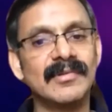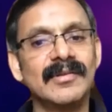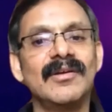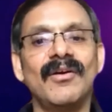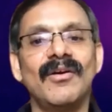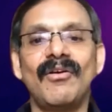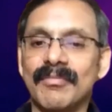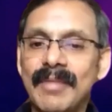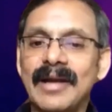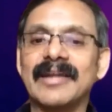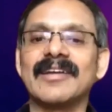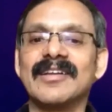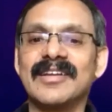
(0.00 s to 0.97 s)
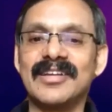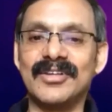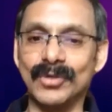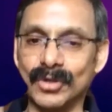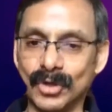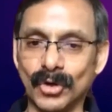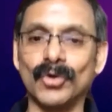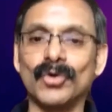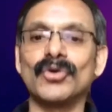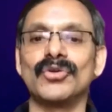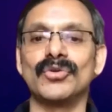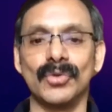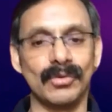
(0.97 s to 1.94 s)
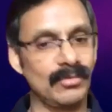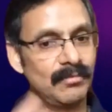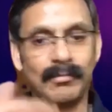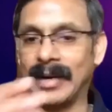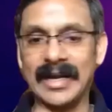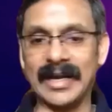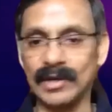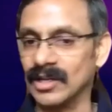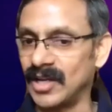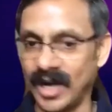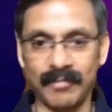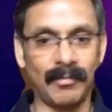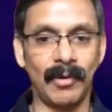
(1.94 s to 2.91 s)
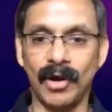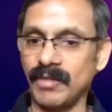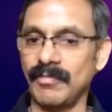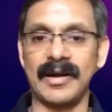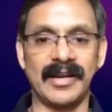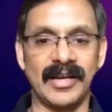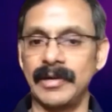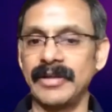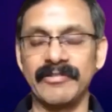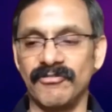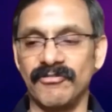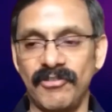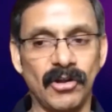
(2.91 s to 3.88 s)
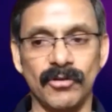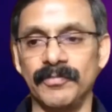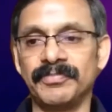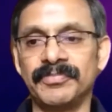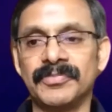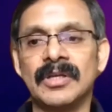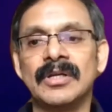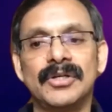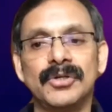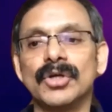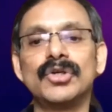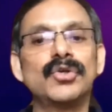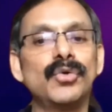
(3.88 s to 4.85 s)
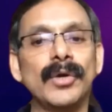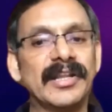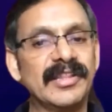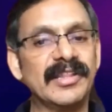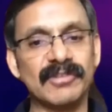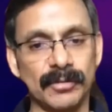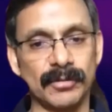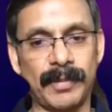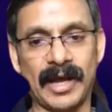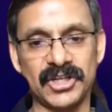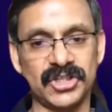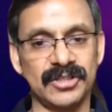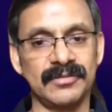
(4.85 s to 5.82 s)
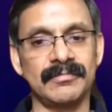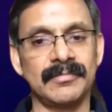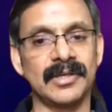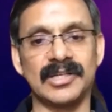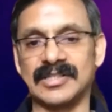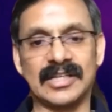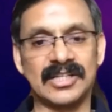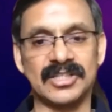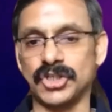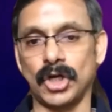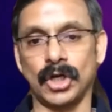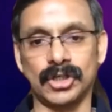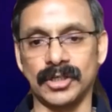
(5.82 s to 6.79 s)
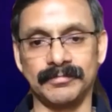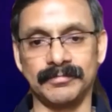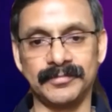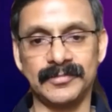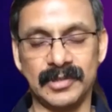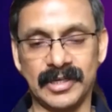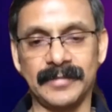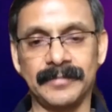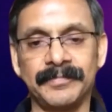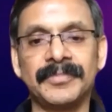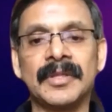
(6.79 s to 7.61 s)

Automatically, you'll grow. Money will come automatically. Money will follow. Don't do anything without passion because that's short term, right?